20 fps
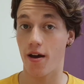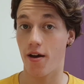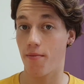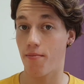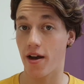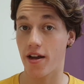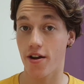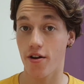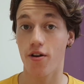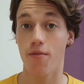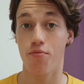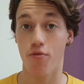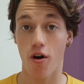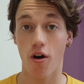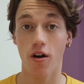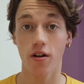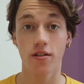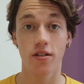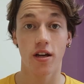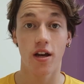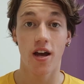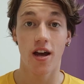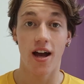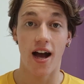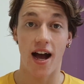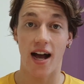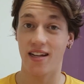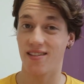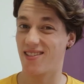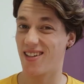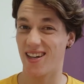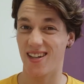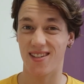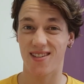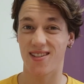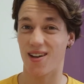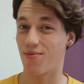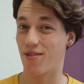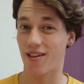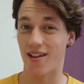my year abroad and did
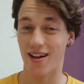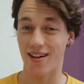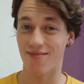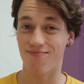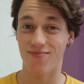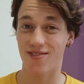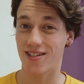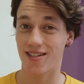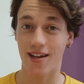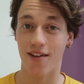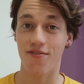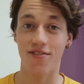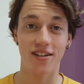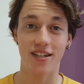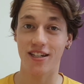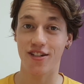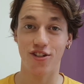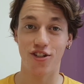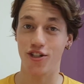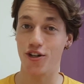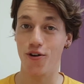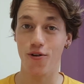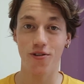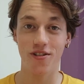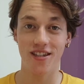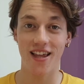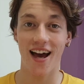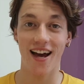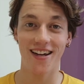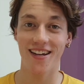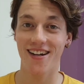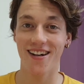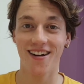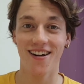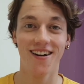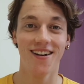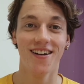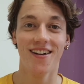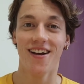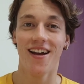something like 17 shows that
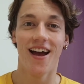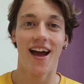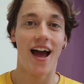year